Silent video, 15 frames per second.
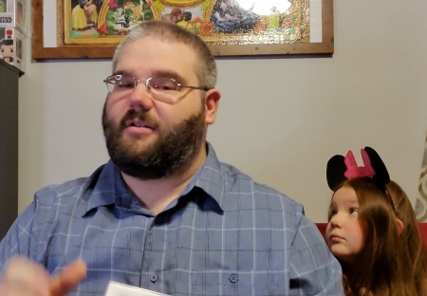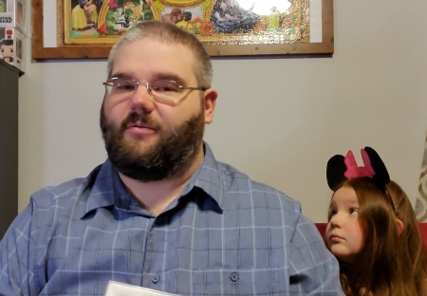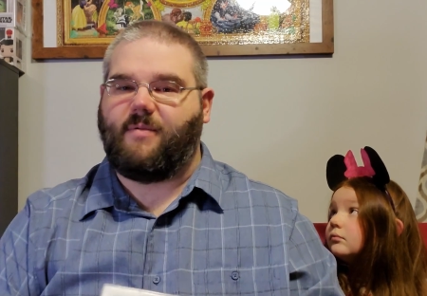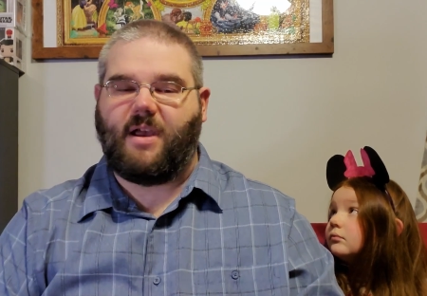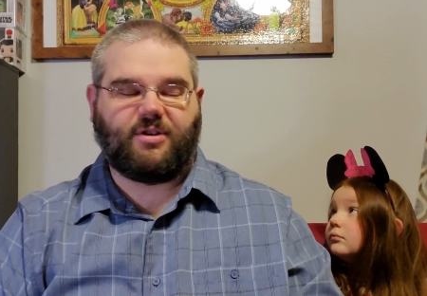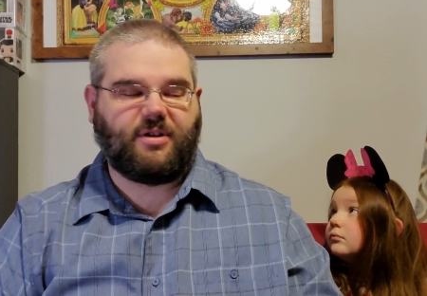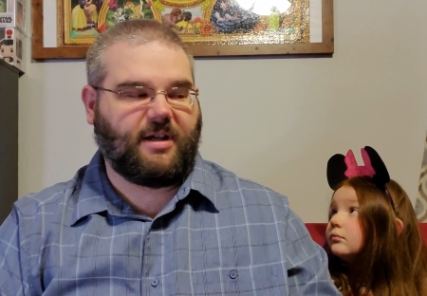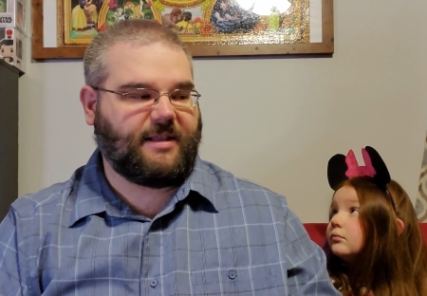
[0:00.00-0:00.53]
Speaker 1: We
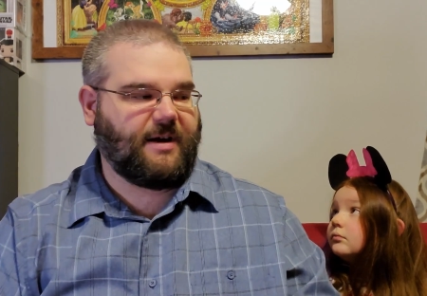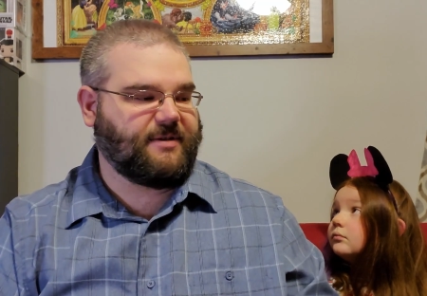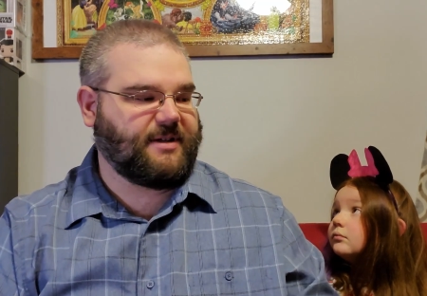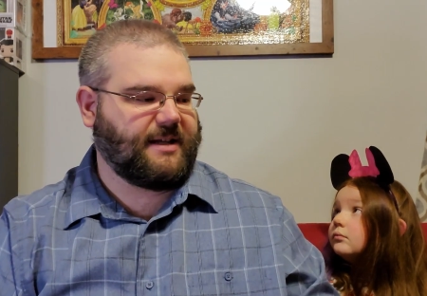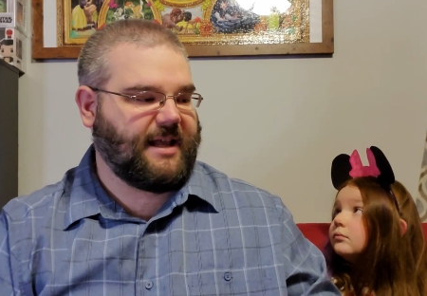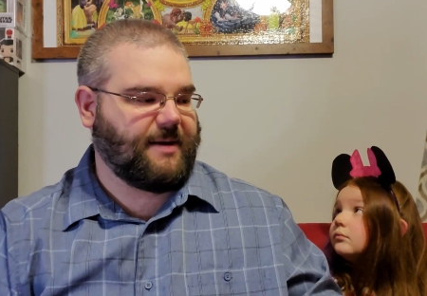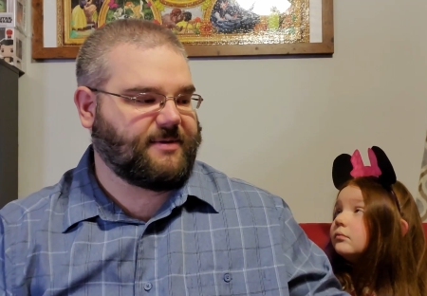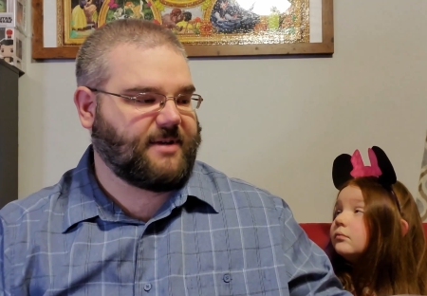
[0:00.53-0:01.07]
actually got, that was a
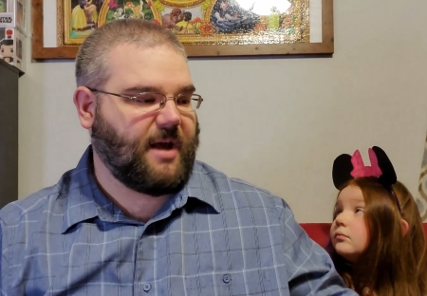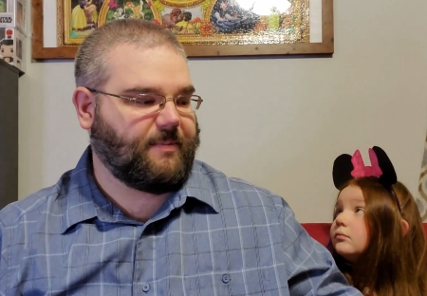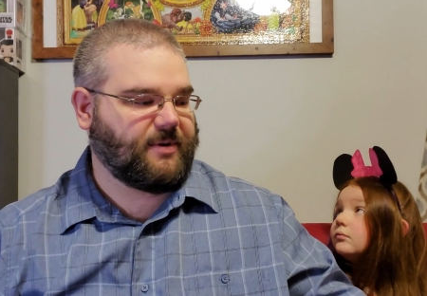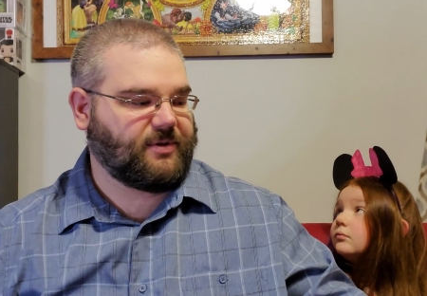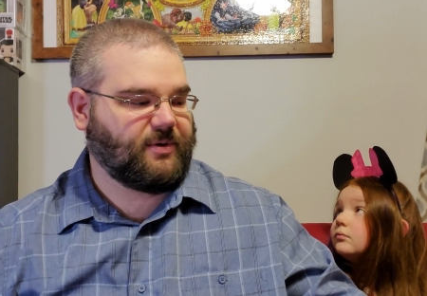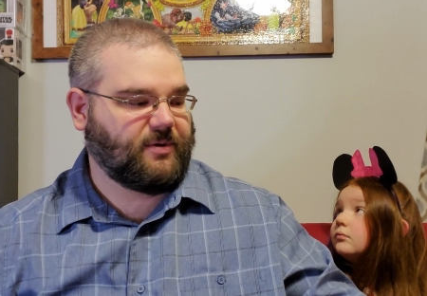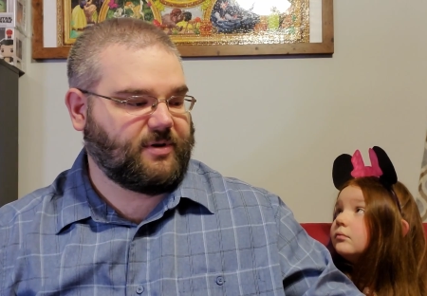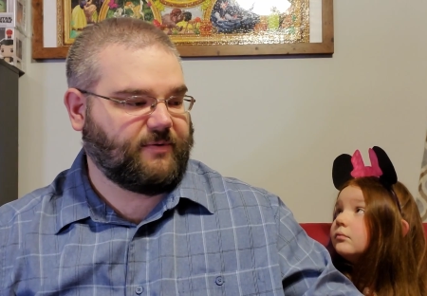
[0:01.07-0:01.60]
GameStop
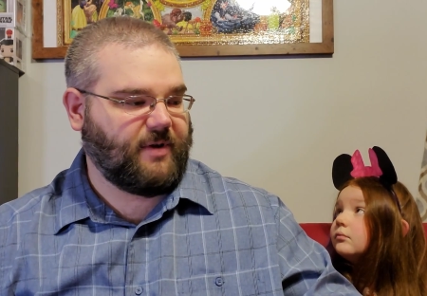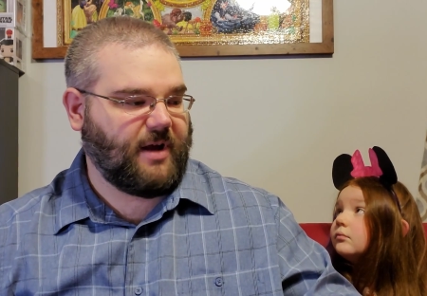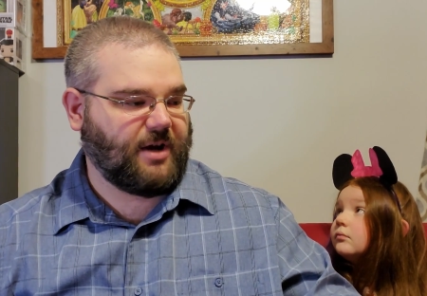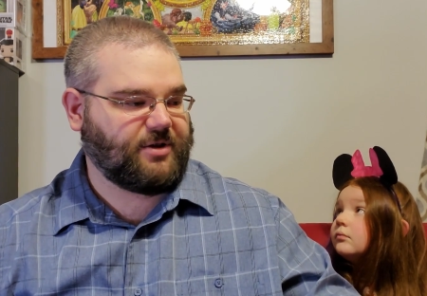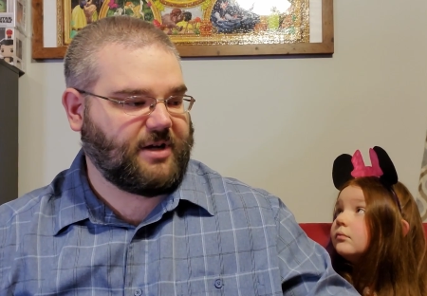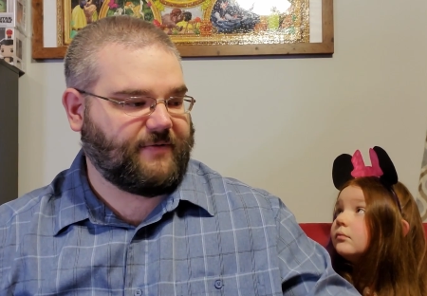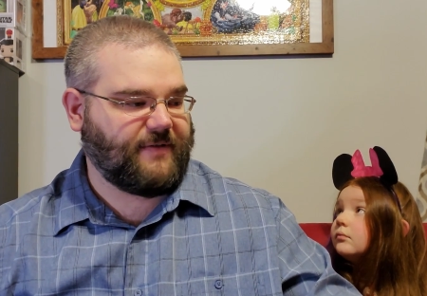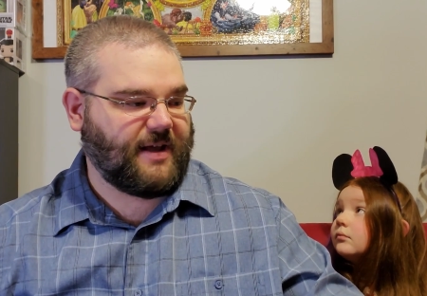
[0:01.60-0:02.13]
exclusive. We
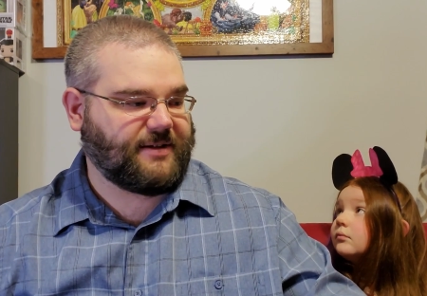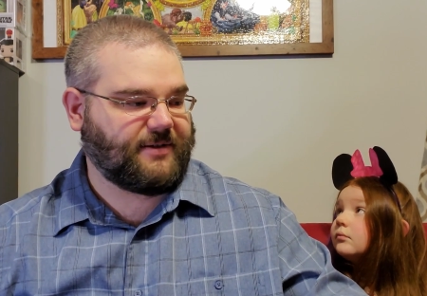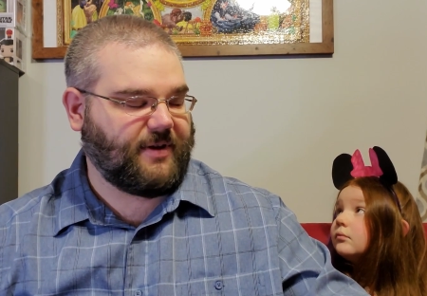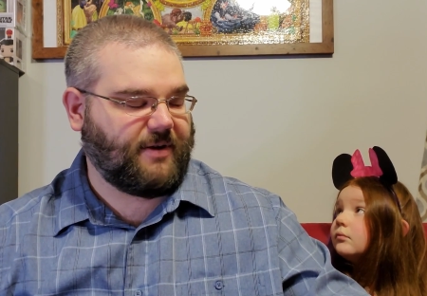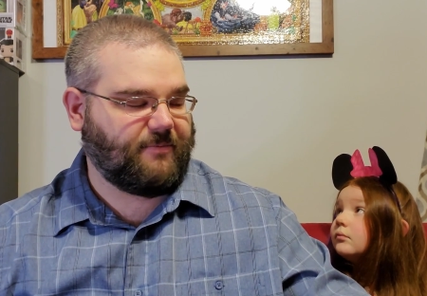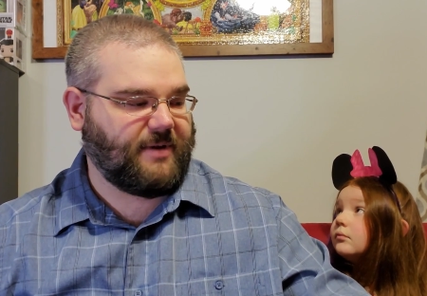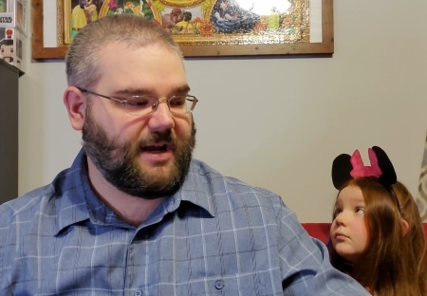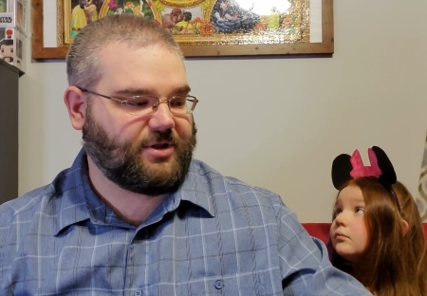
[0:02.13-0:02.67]
actually have that. So that
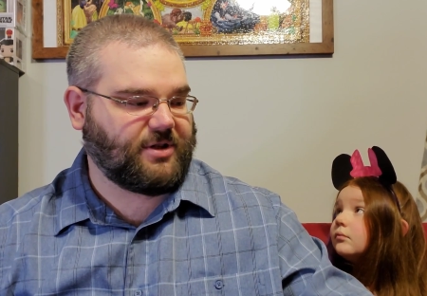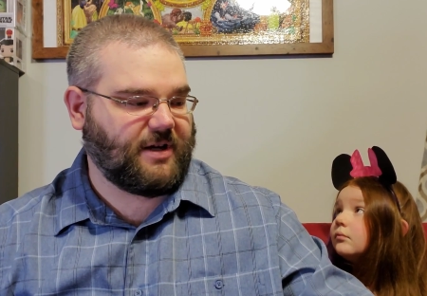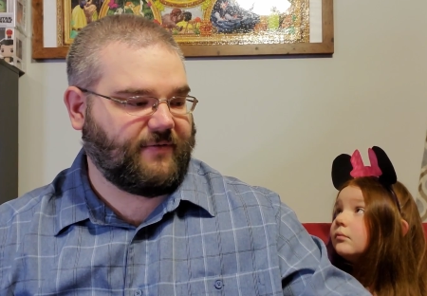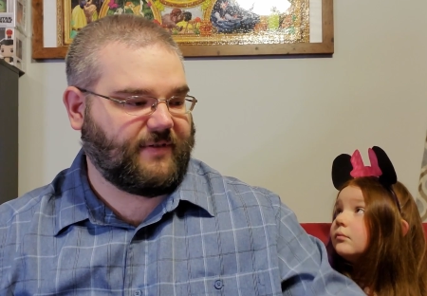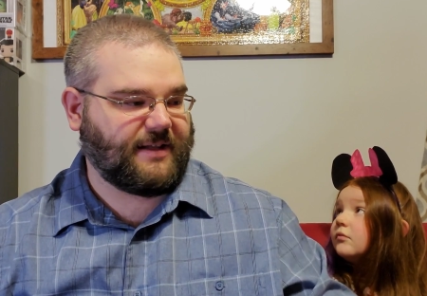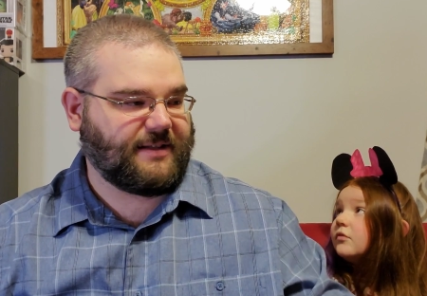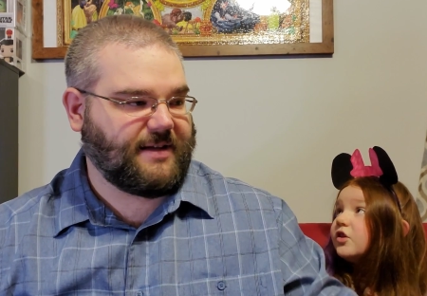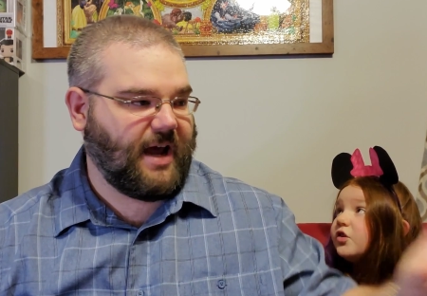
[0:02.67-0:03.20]
we actually have the
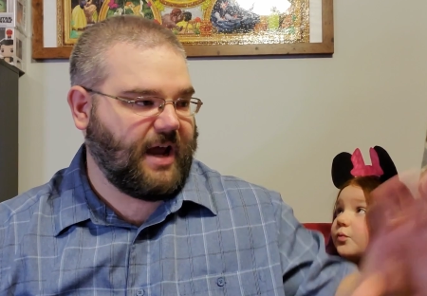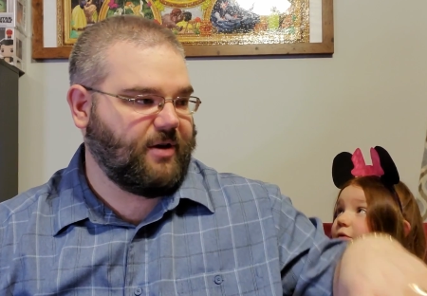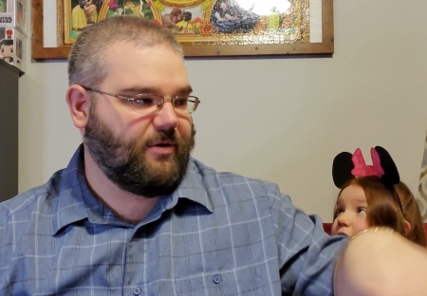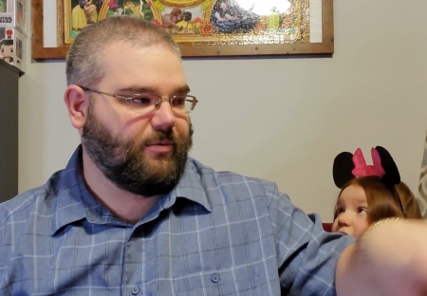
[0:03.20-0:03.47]
entire